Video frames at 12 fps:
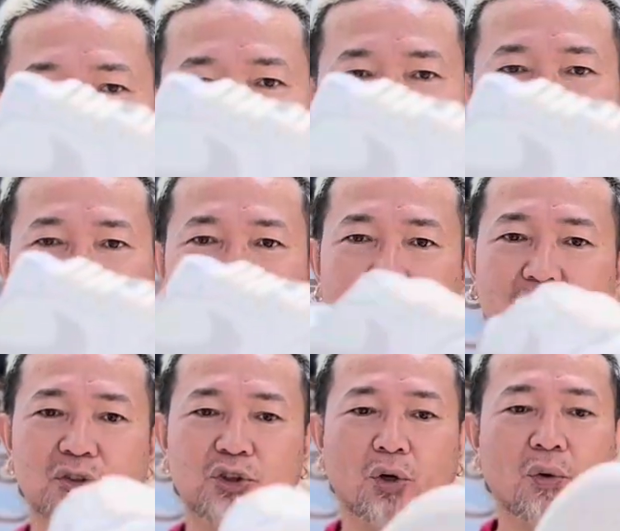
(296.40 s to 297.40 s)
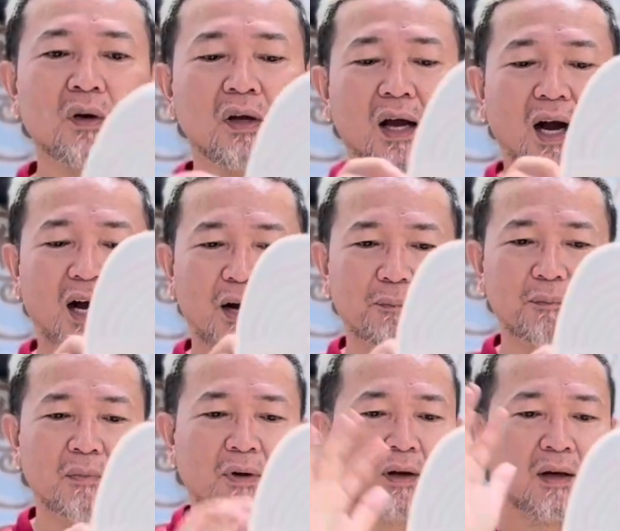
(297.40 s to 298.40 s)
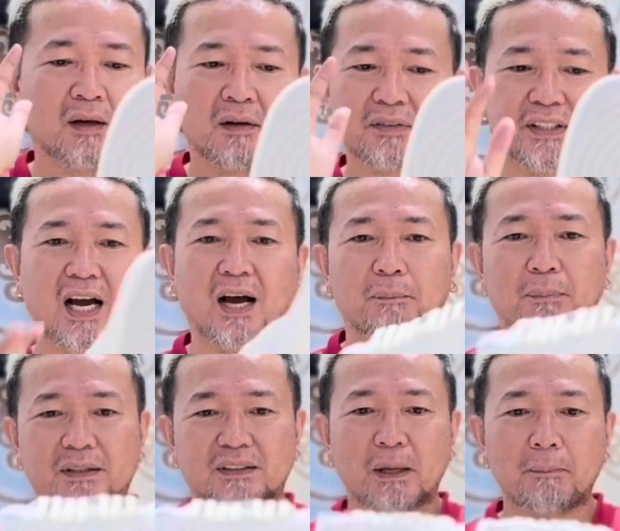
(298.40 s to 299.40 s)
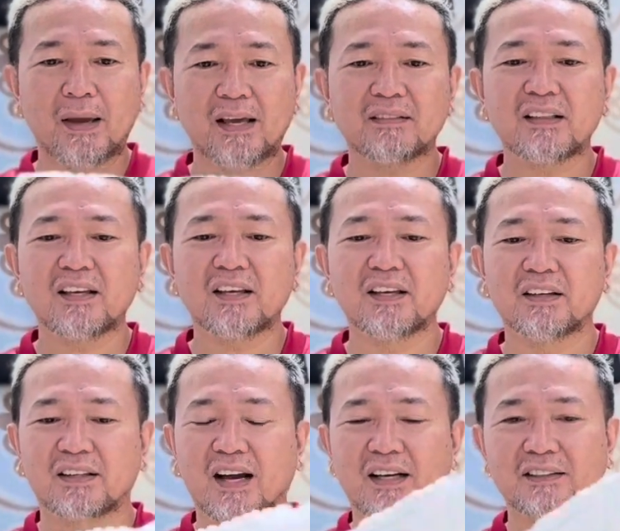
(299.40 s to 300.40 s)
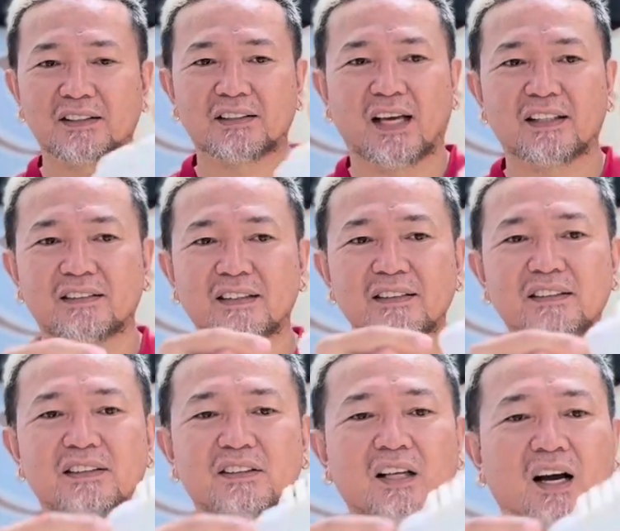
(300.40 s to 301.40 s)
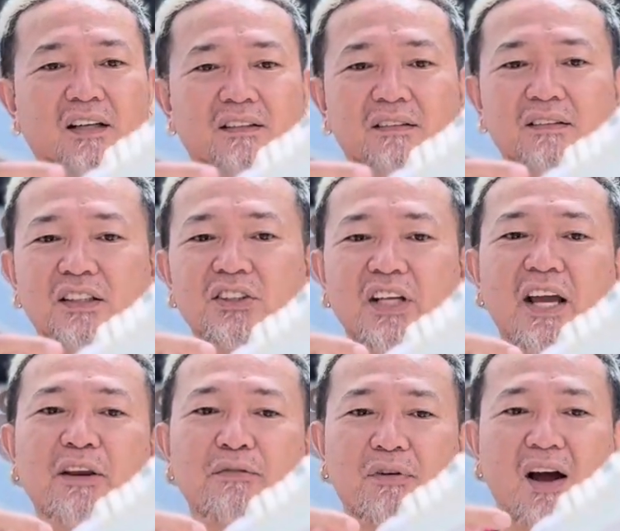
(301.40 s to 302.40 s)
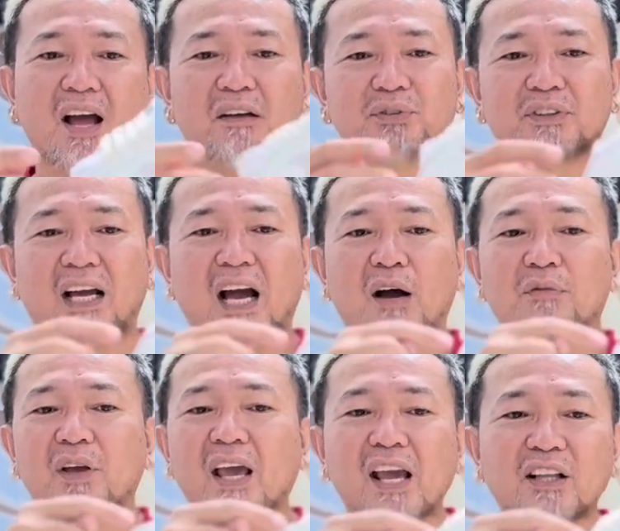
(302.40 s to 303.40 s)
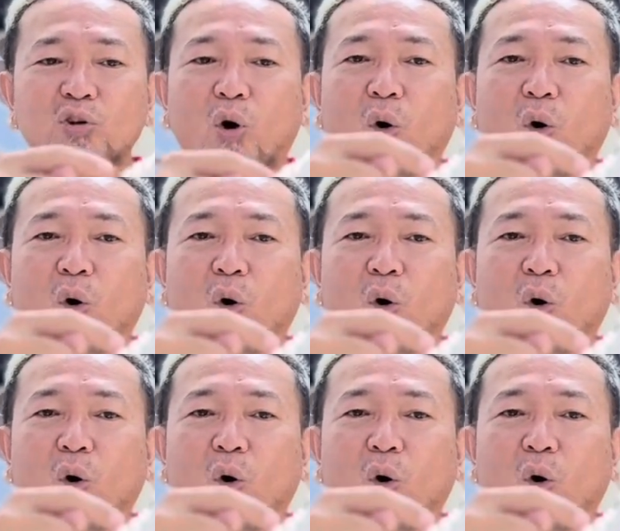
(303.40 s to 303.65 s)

and stuff later on. So yeah, but the main thing here, guys, is like these 85s. They have 8